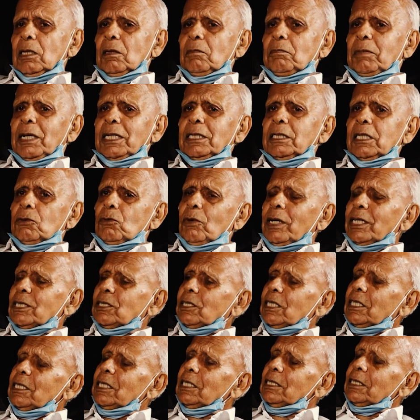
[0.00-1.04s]
But the
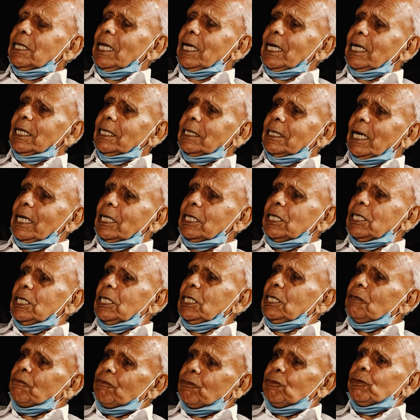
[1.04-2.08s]
question is that
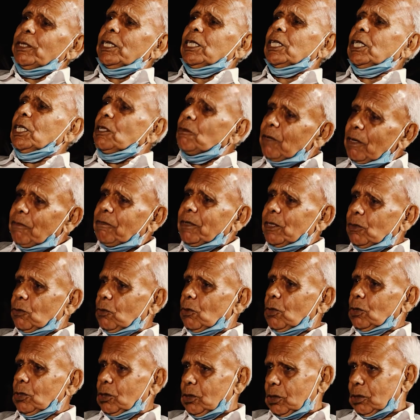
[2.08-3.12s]
if we give away
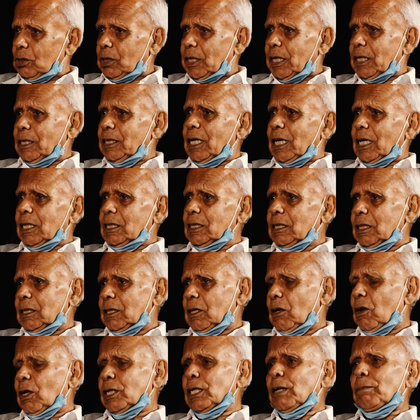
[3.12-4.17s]
those areas
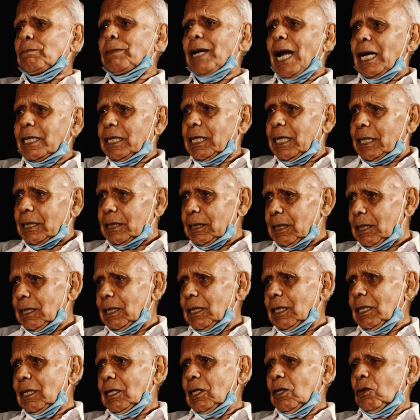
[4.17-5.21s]
on a platter,
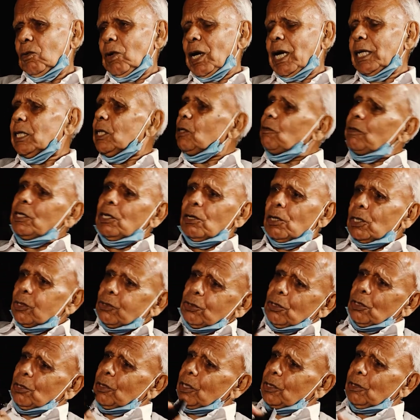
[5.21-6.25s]
why you will
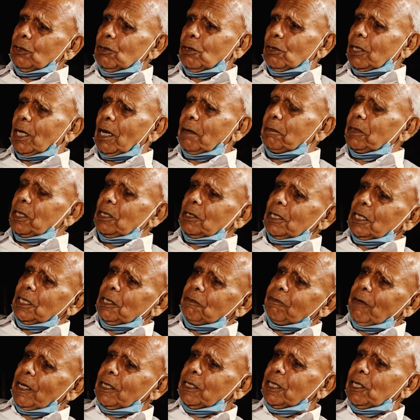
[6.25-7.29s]
also, I mean,
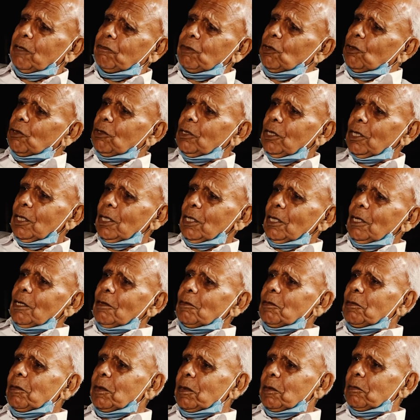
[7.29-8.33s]
if I give you
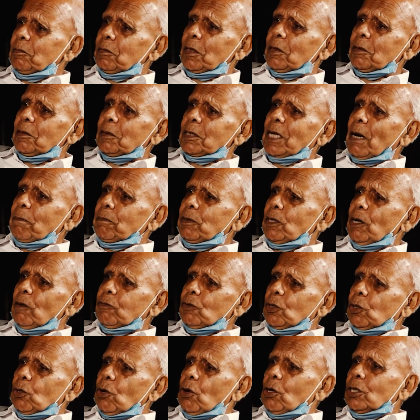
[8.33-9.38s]
a couple
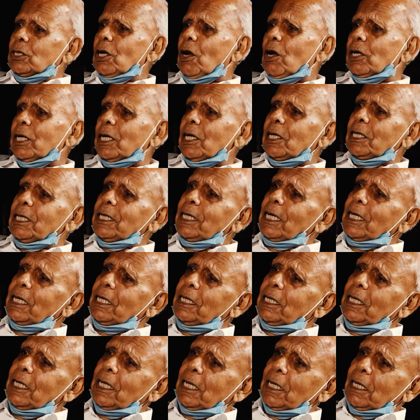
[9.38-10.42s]
of crores on
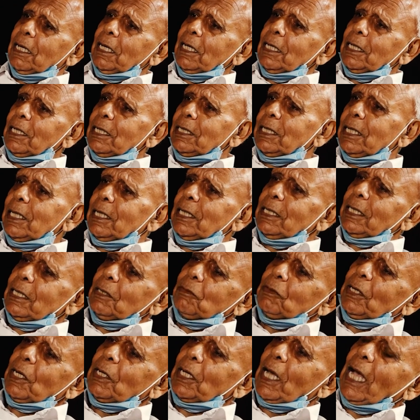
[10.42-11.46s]

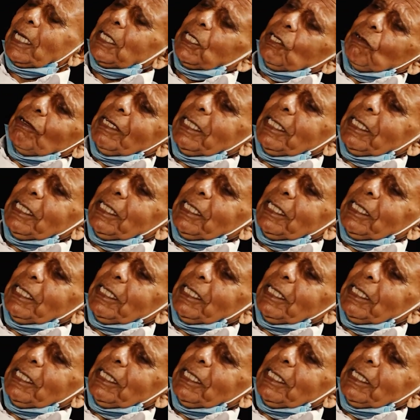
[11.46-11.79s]
you